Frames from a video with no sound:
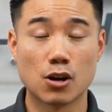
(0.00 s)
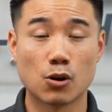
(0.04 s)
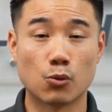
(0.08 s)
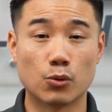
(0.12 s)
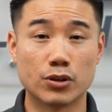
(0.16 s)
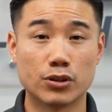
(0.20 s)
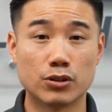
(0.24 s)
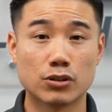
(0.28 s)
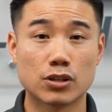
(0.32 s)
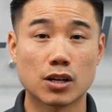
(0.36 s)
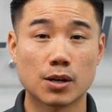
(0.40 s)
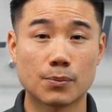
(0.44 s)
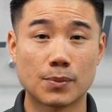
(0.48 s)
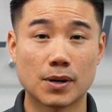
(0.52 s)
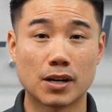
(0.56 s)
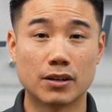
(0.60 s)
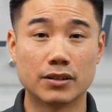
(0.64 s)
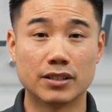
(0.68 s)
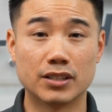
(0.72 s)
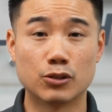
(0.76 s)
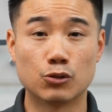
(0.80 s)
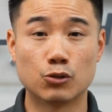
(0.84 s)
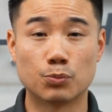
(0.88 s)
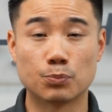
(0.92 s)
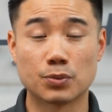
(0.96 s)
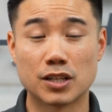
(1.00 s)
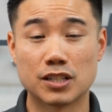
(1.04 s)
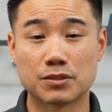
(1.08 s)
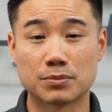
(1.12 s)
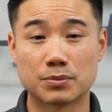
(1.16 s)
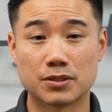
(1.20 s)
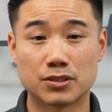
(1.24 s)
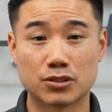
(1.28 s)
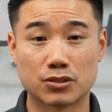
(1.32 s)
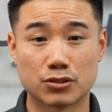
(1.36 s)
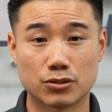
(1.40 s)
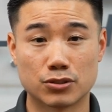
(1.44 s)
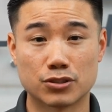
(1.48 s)
When you come out of knee
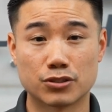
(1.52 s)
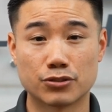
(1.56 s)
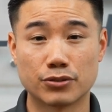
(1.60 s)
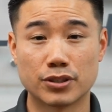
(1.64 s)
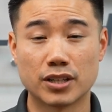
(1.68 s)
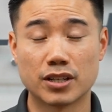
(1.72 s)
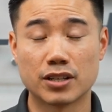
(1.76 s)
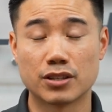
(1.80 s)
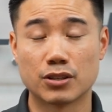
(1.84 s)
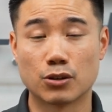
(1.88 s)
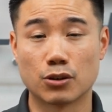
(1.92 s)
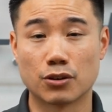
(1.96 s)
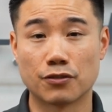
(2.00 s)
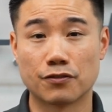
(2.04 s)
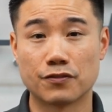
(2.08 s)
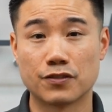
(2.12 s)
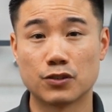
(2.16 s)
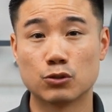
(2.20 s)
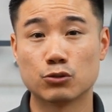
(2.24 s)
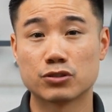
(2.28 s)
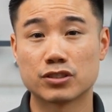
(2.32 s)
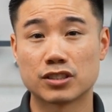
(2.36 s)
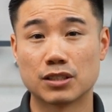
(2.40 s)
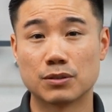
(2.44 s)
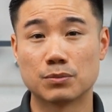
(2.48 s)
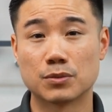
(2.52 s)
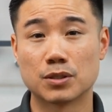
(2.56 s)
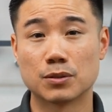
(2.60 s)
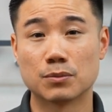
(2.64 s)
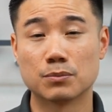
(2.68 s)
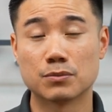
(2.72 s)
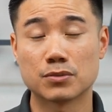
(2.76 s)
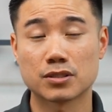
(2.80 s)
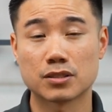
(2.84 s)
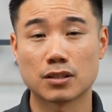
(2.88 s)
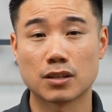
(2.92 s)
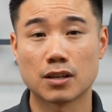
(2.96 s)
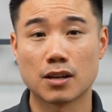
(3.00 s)
replacement surgery, there are a few
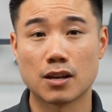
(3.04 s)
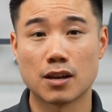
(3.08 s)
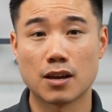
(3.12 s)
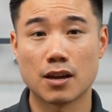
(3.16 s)
symptoms